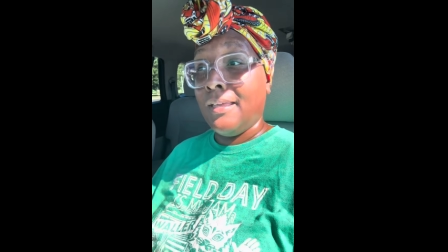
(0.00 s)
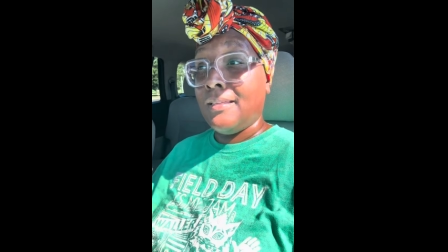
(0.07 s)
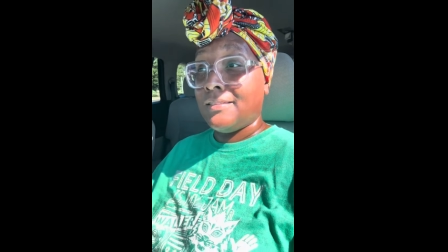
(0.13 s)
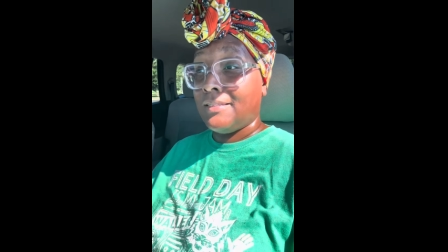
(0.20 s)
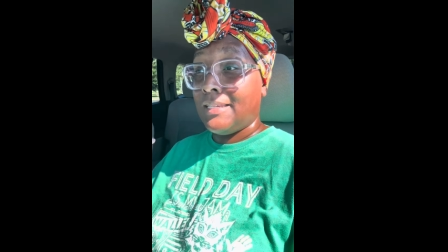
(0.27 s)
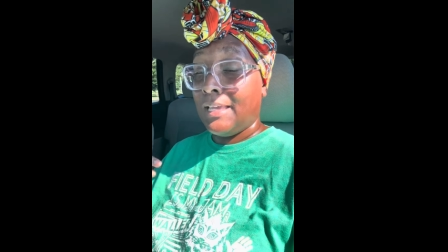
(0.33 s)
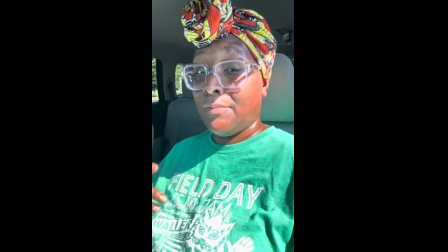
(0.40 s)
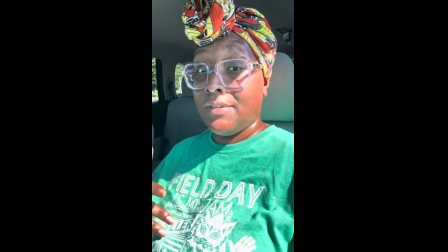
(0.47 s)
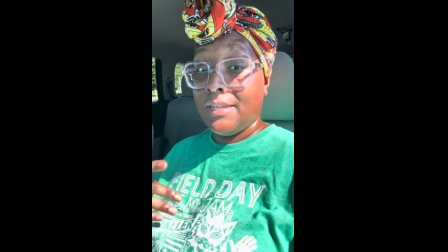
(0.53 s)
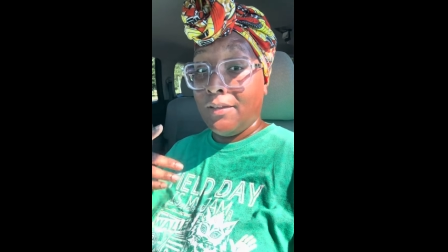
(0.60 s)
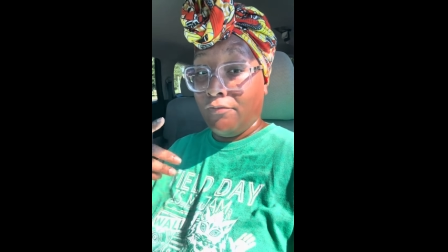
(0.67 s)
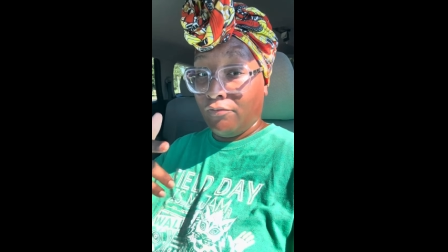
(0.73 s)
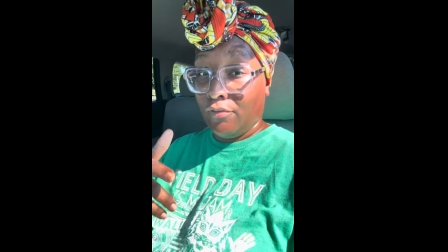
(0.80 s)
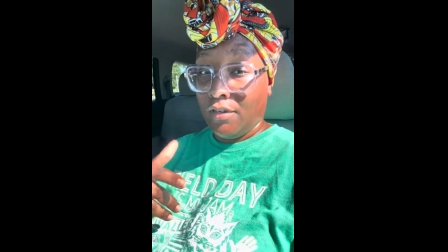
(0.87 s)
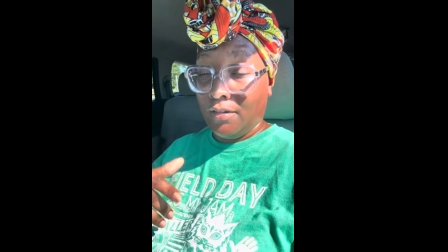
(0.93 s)
Today, we
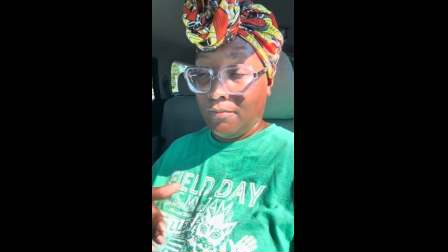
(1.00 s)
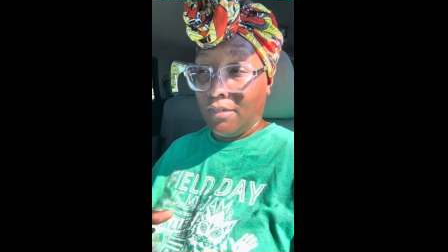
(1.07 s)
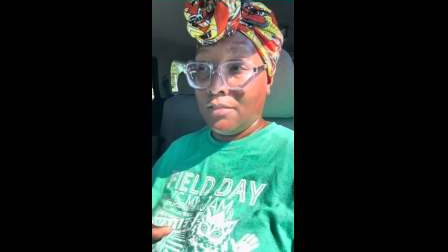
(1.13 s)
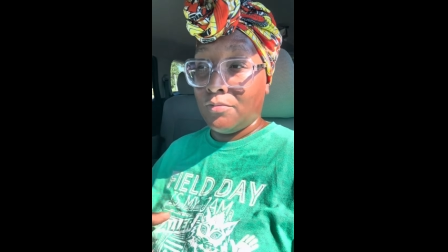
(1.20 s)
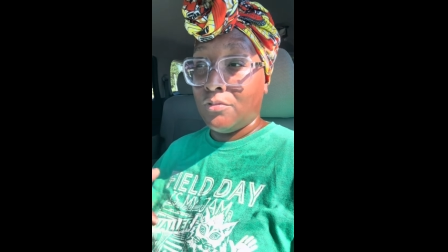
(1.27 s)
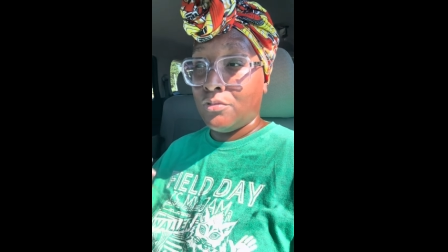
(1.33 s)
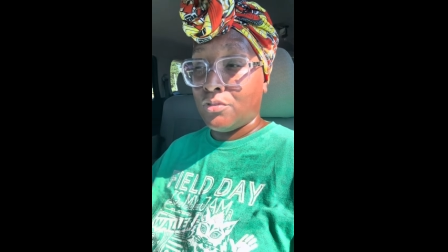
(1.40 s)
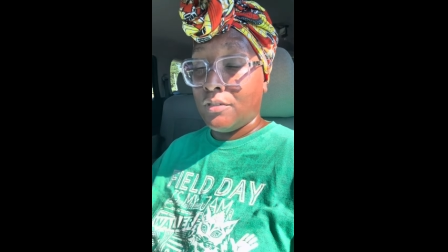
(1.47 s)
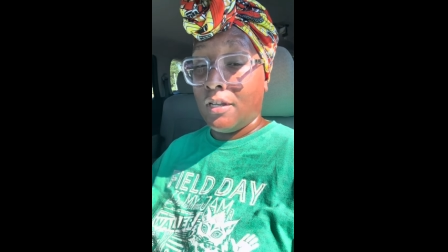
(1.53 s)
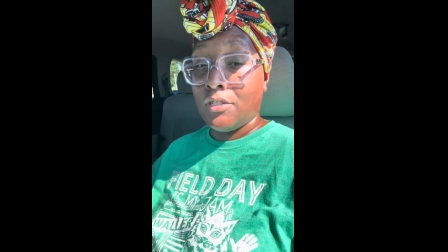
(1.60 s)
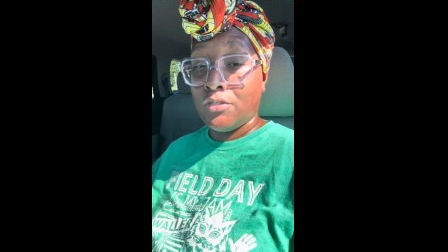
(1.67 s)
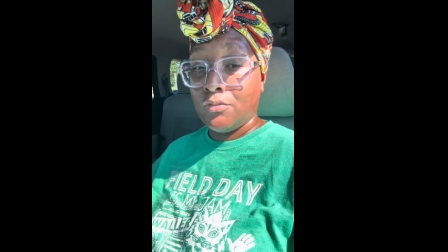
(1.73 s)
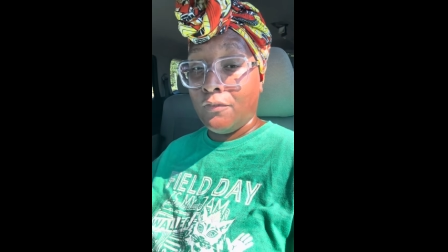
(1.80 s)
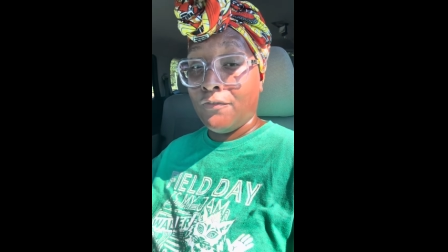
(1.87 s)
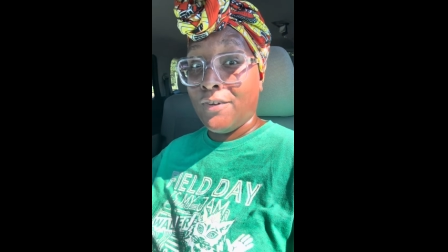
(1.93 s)
did 40 minutes. We're going to try to
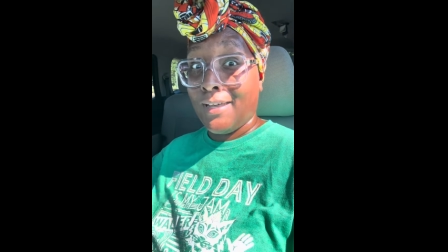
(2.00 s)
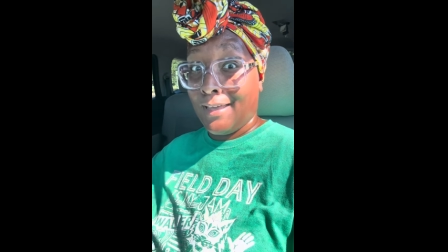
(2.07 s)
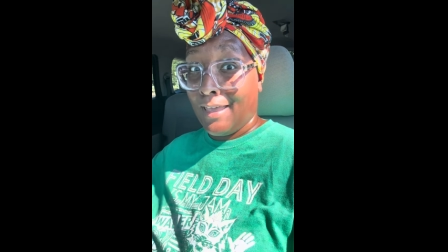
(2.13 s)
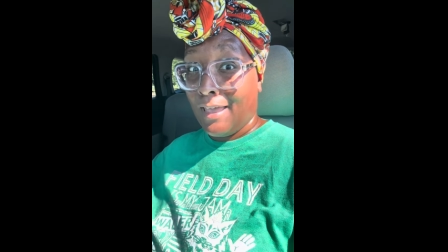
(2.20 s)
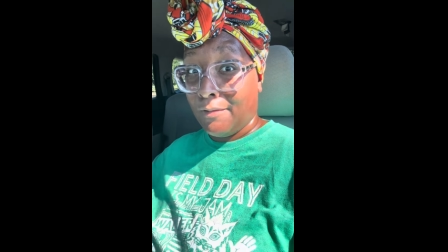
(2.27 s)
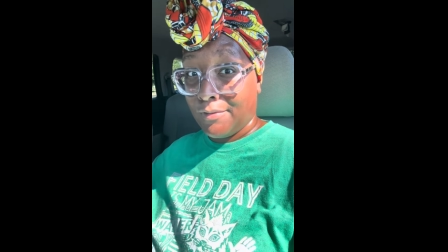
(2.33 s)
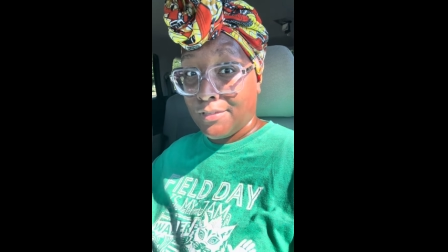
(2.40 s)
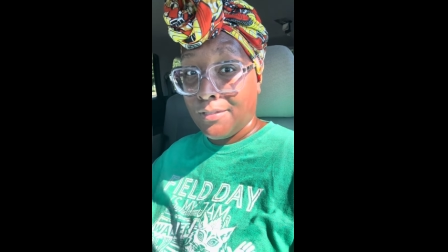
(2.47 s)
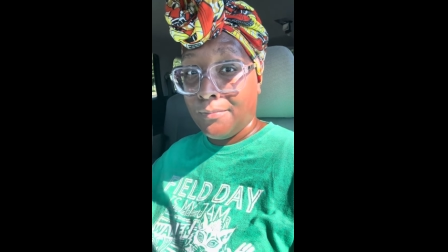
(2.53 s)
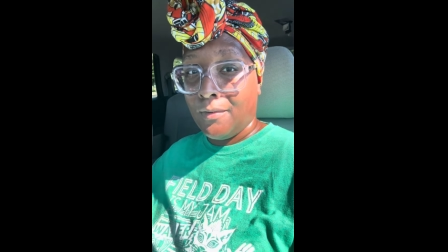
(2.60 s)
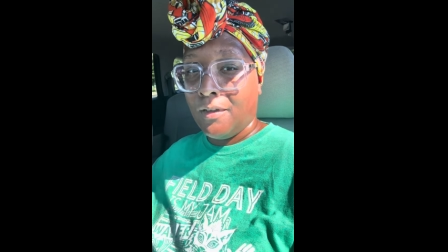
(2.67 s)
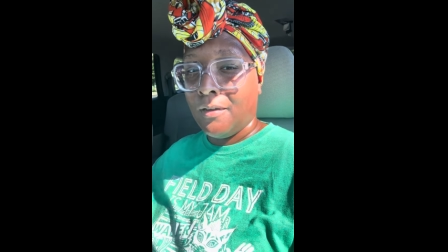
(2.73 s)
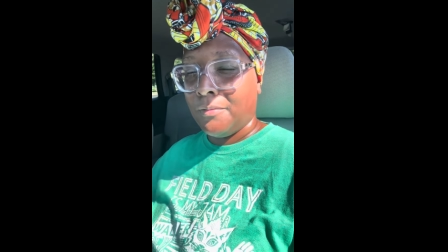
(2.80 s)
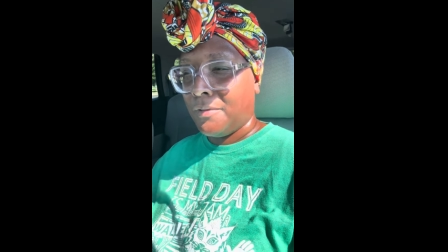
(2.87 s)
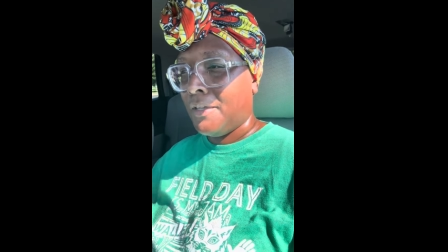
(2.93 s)
shoot for an hour
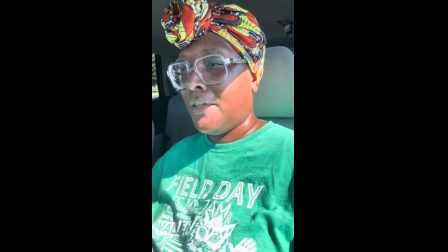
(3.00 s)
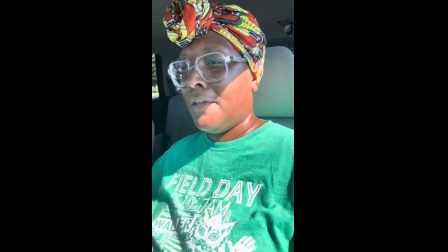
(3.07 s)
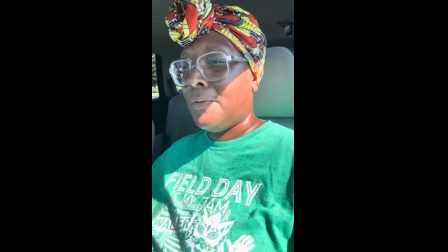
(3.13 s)
tomorrow.